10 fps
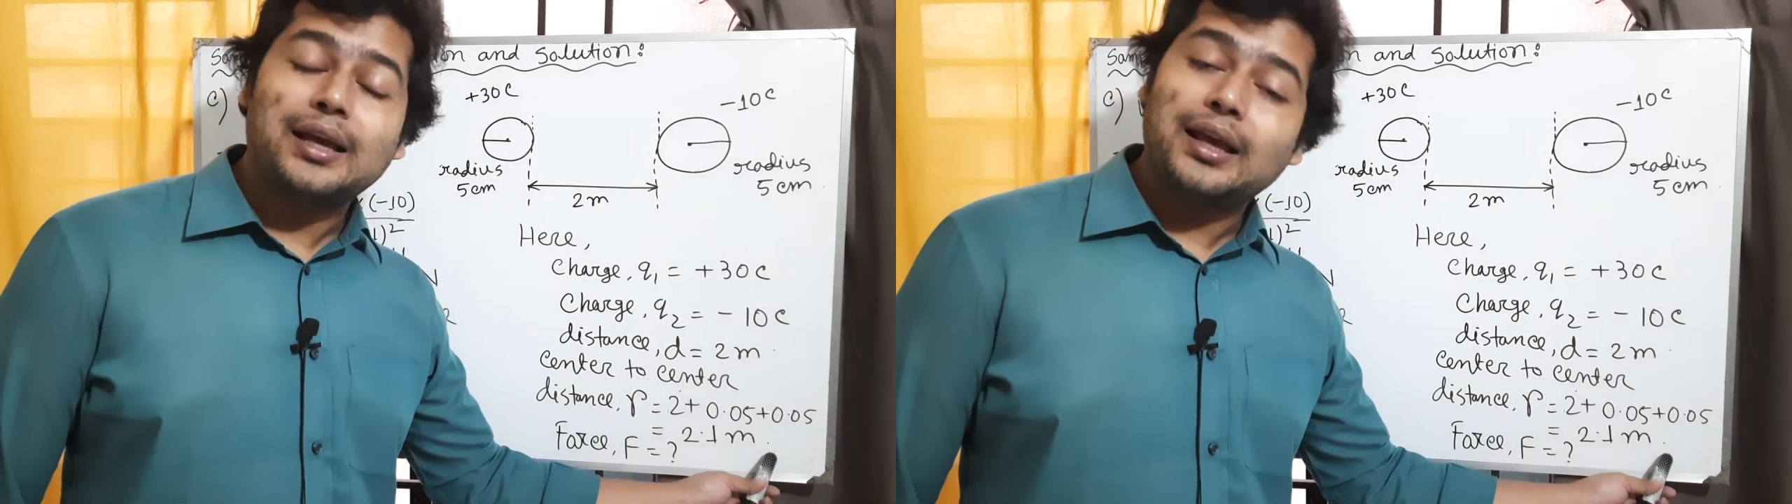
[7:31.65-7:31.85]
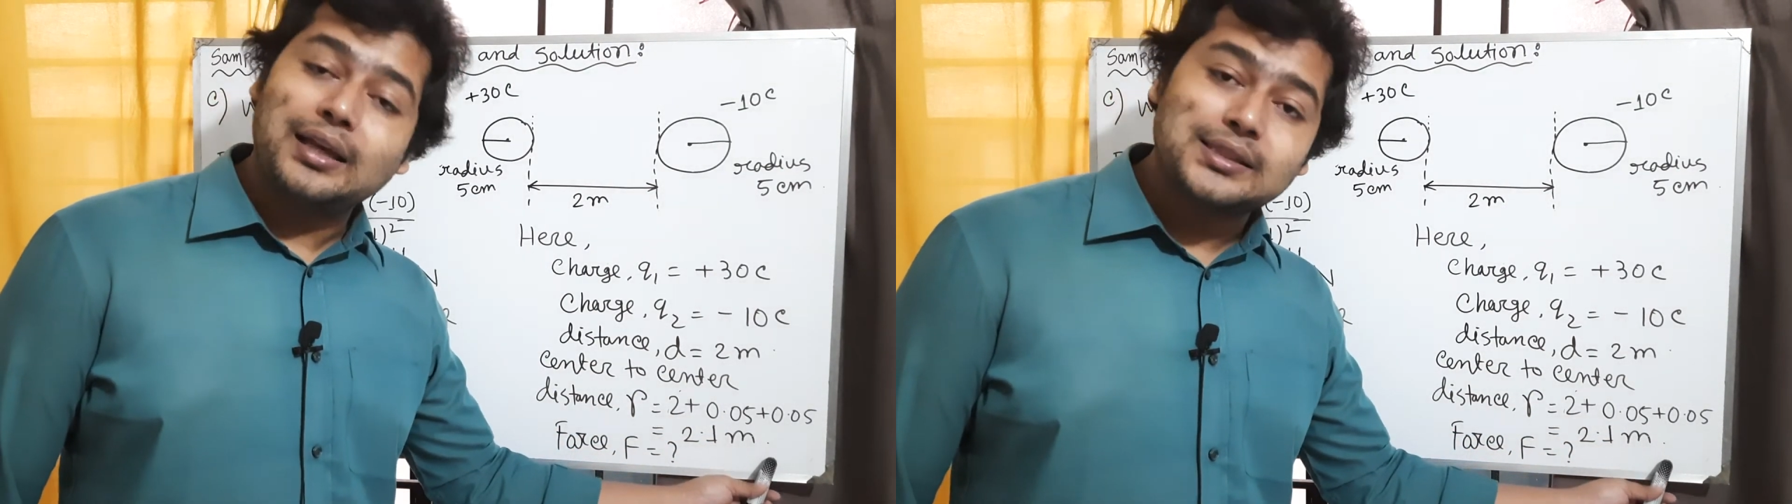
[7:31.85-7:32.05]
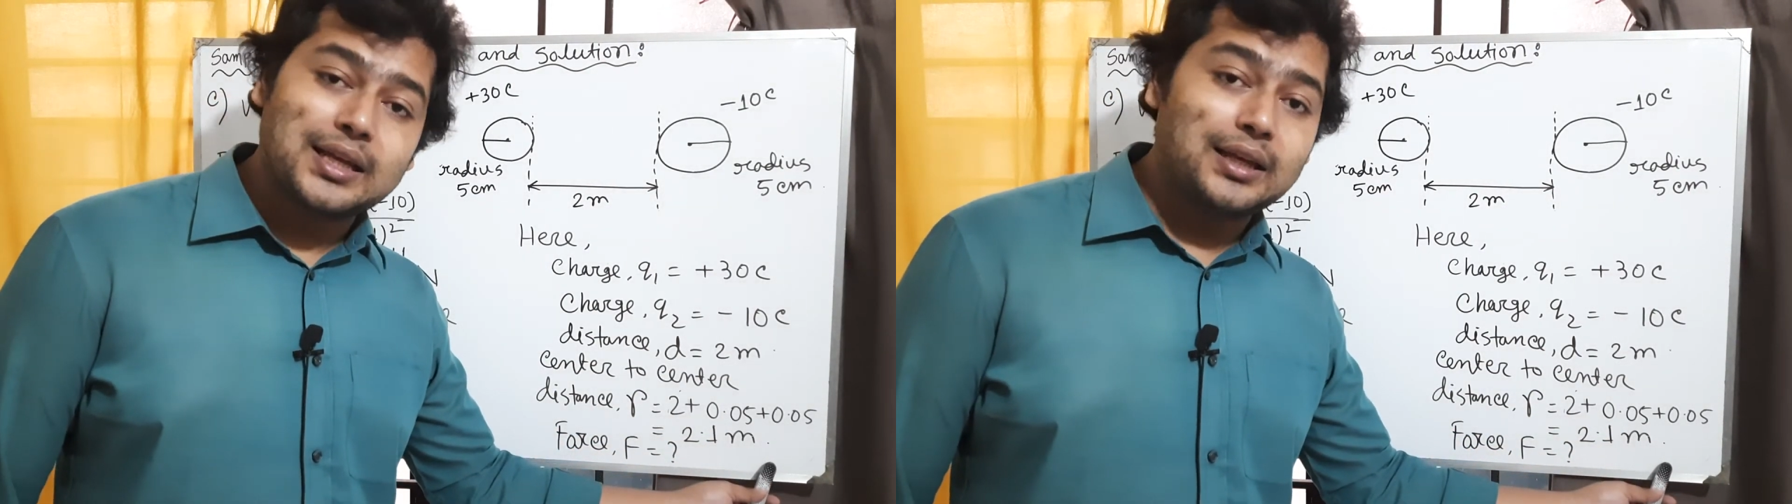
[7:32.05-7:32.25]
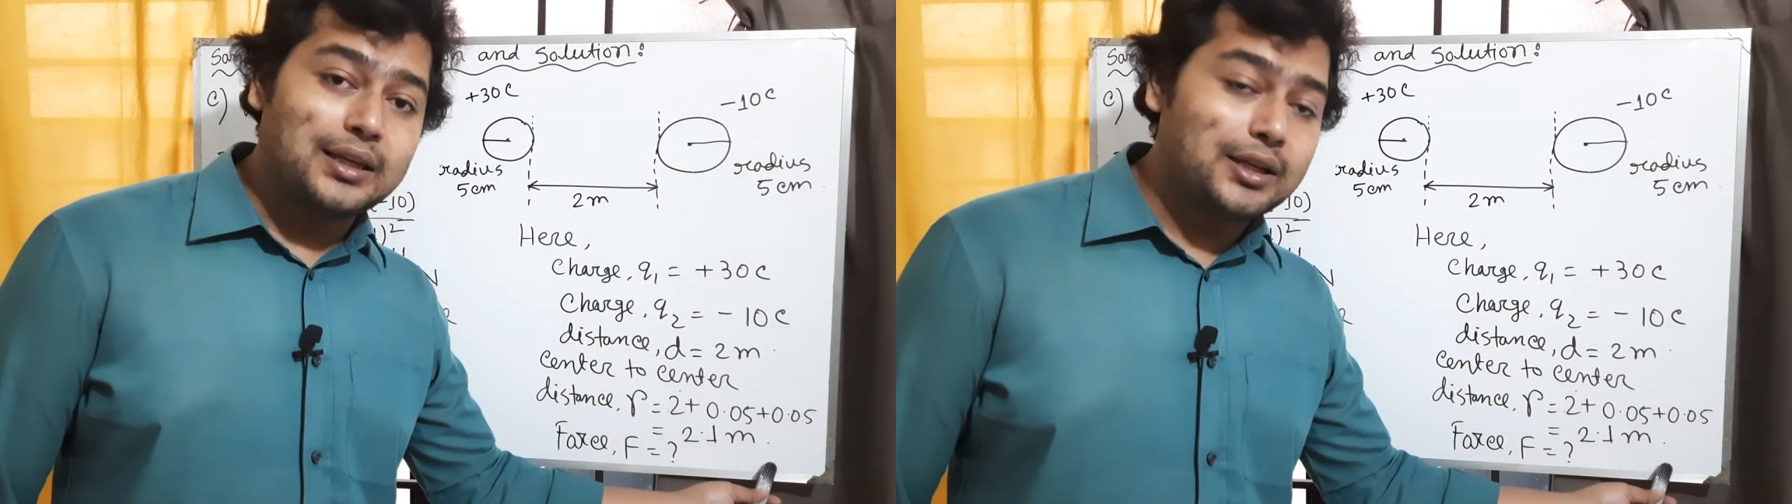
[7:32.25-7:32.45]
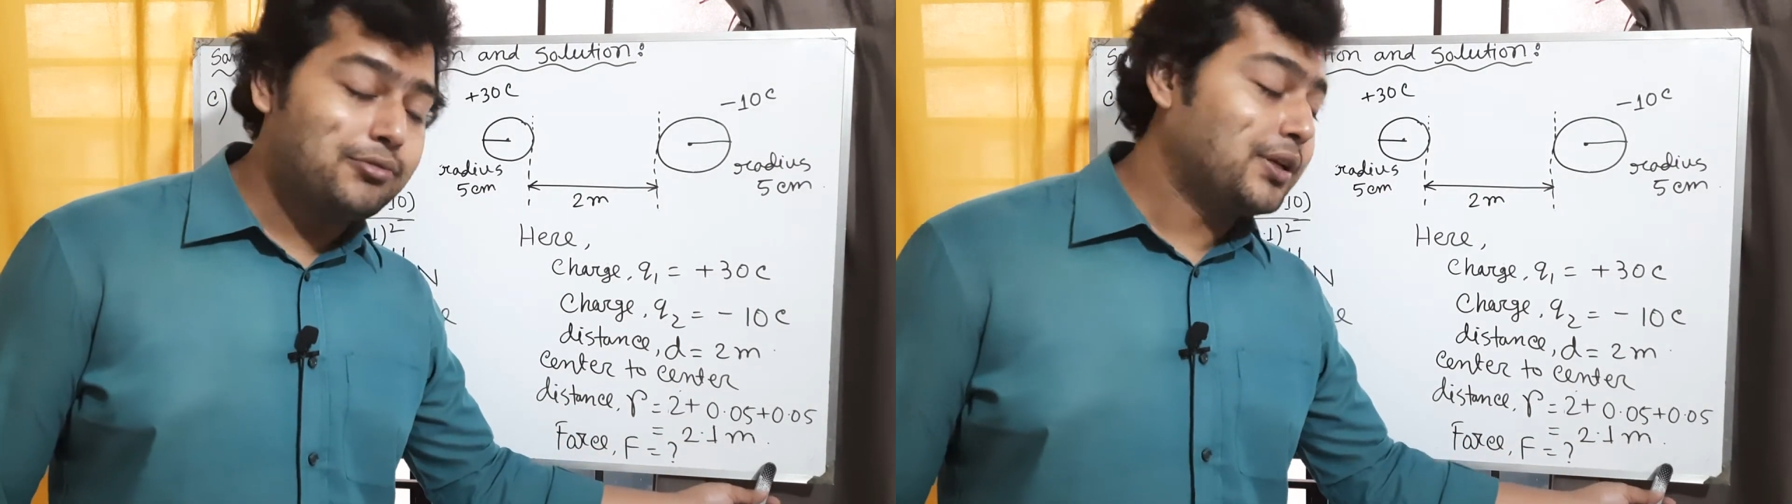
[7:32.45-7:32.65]
SI
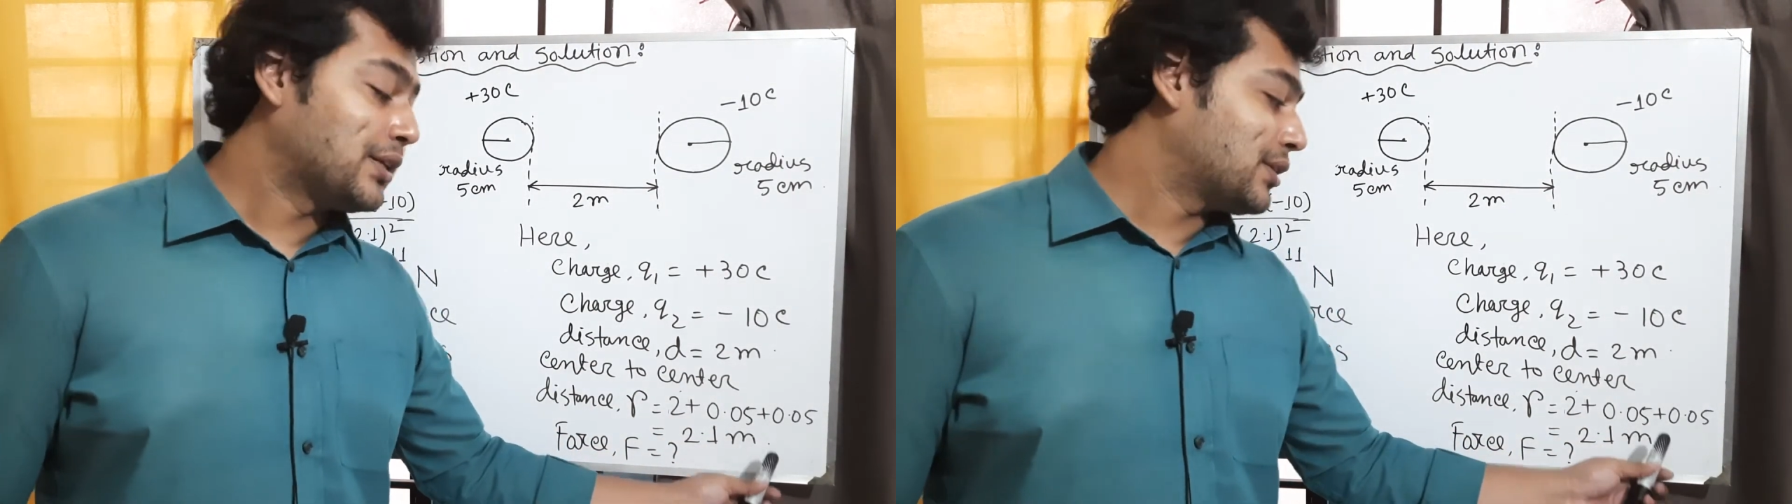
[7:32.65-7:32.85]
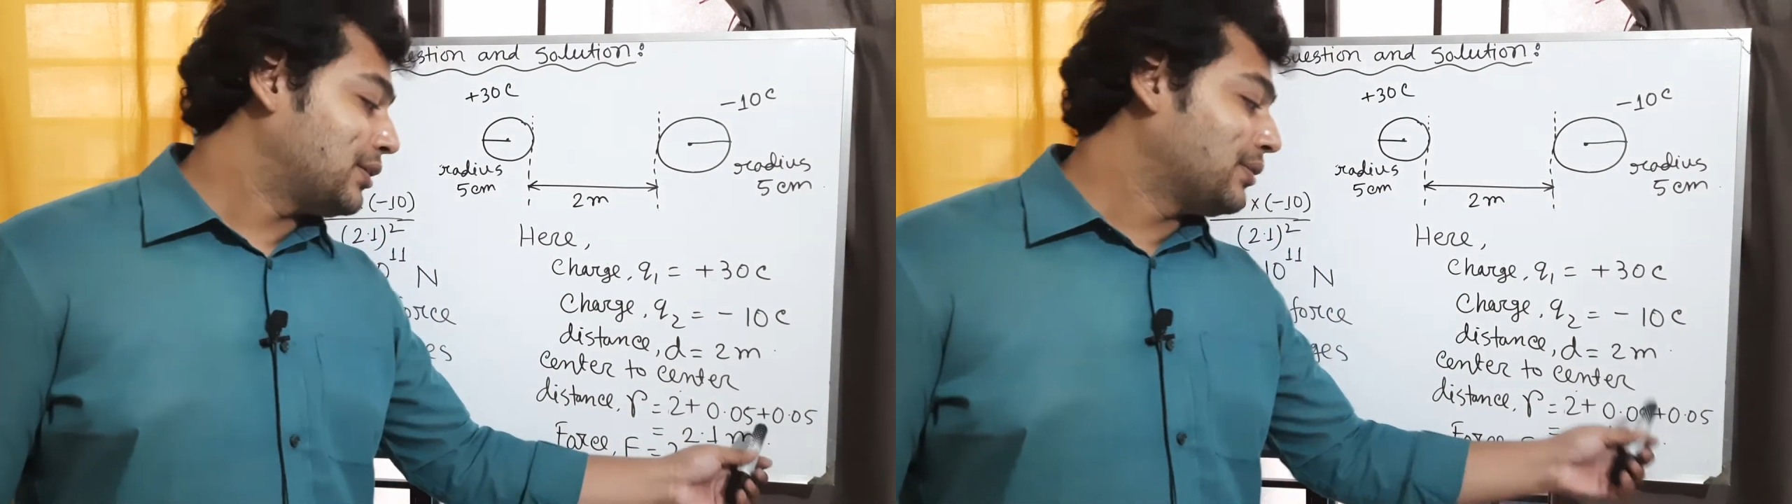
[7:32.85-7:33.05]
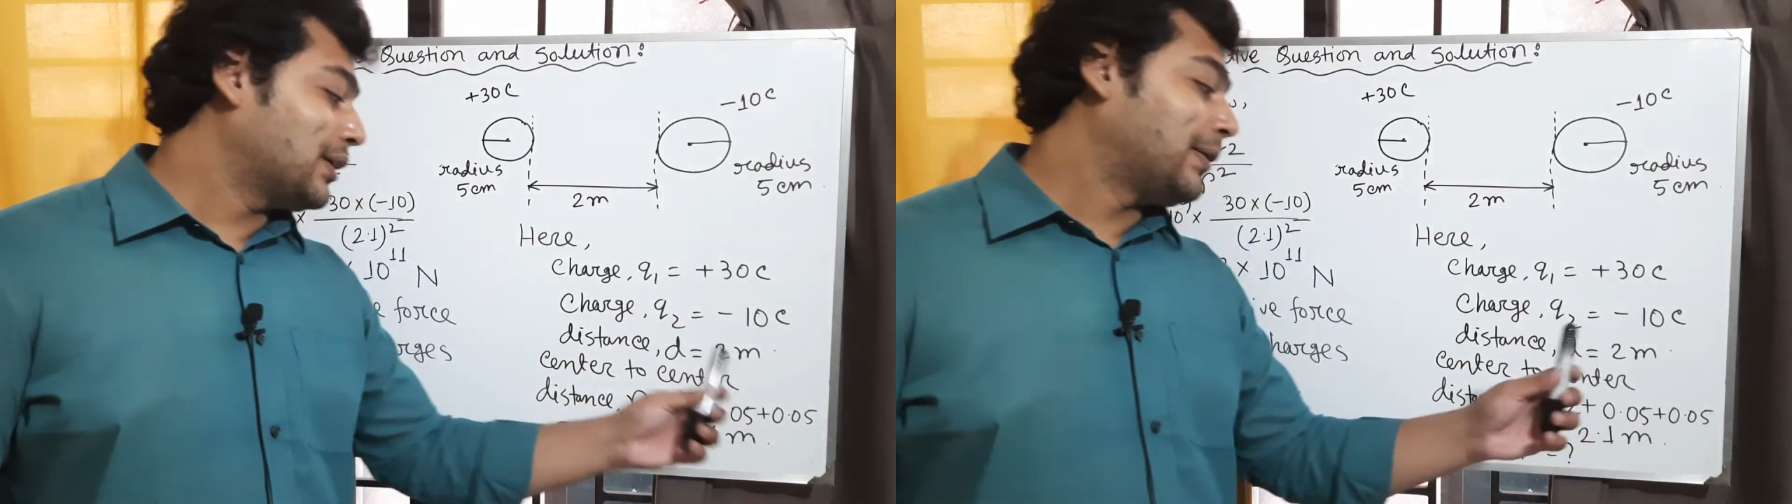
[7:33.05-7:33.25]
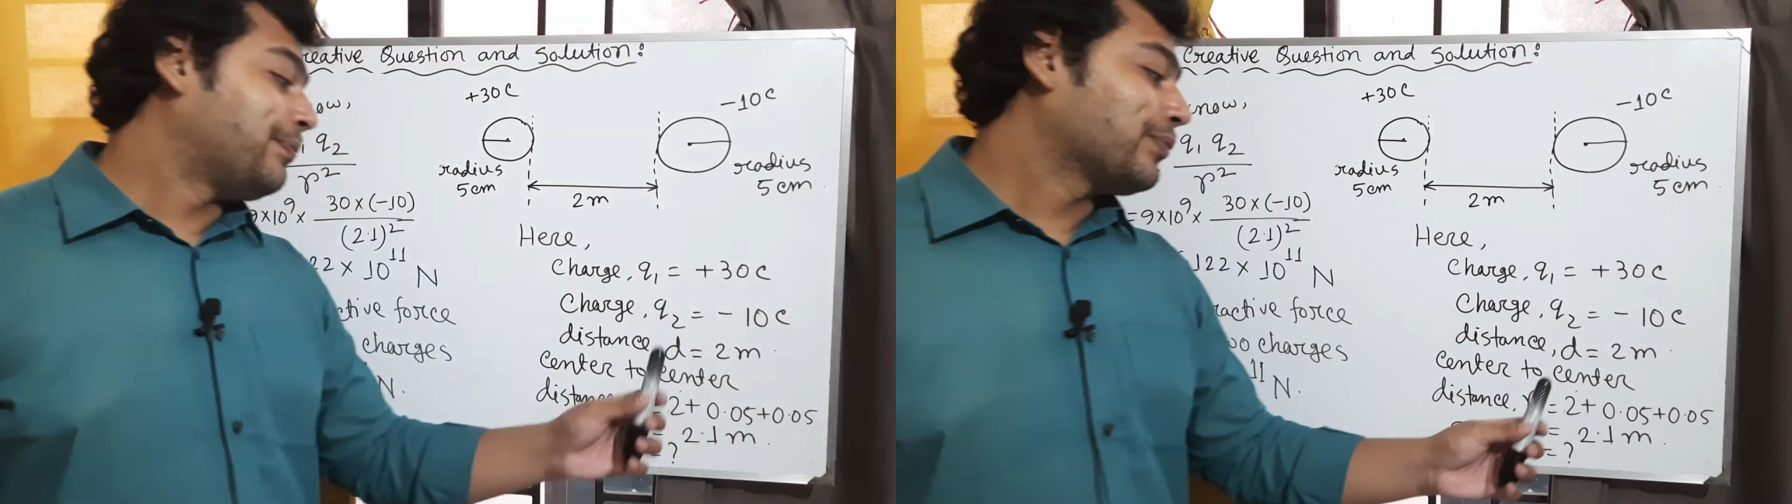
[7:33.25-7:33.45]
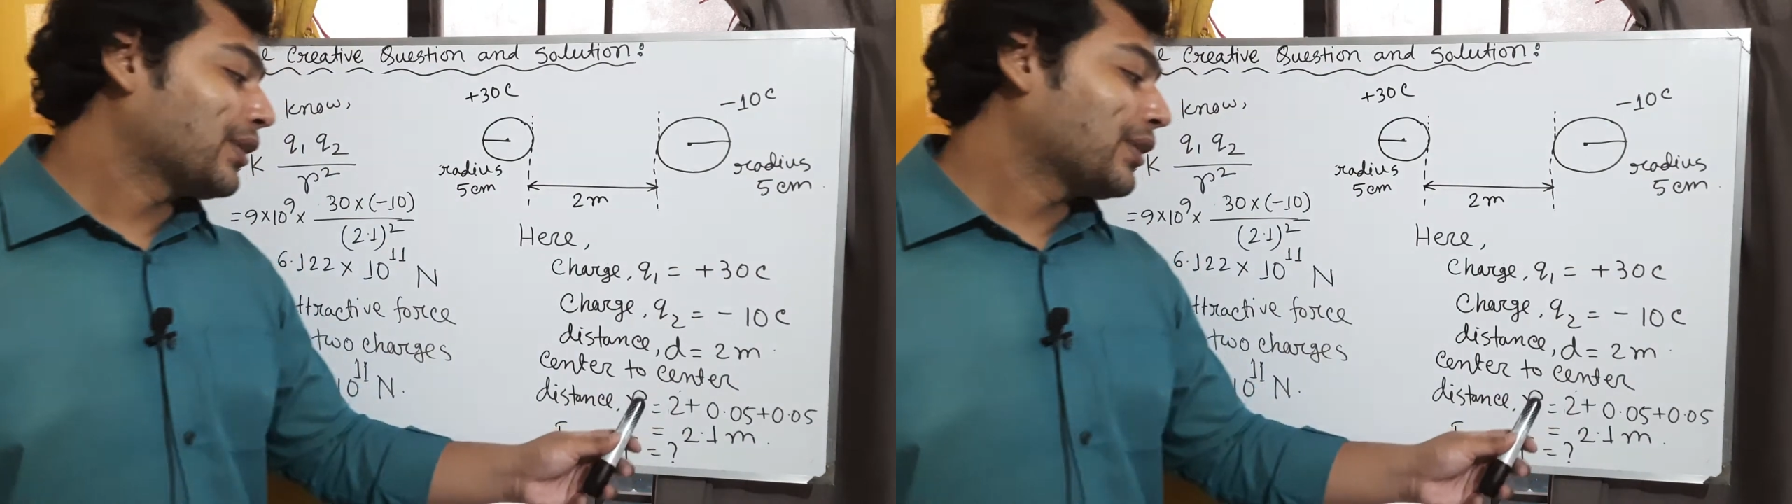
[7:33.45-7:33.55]
unit. Okay.